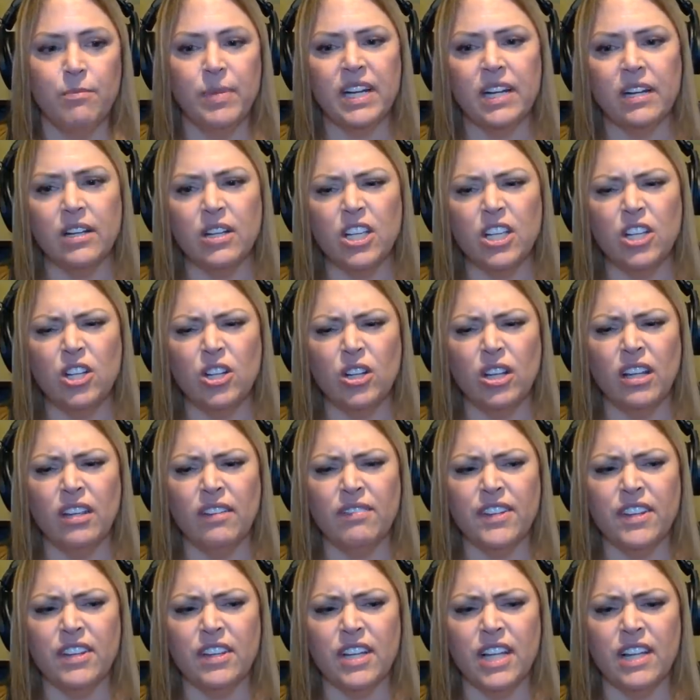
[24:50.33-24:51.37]
but
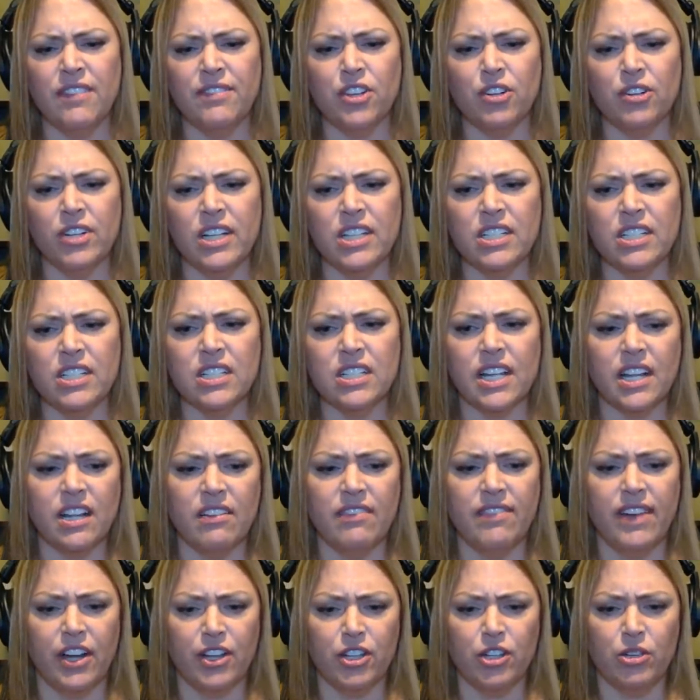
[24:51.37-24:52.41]
if if there is like a
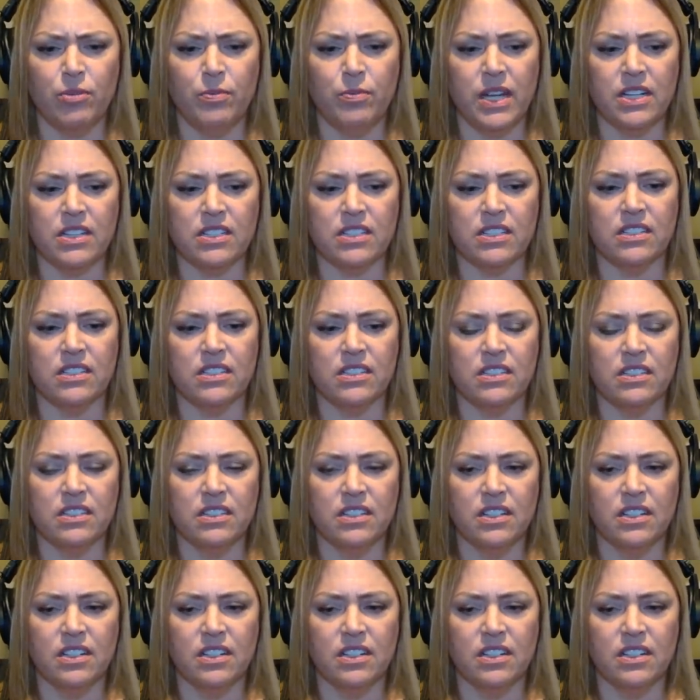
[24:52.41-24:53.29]
value based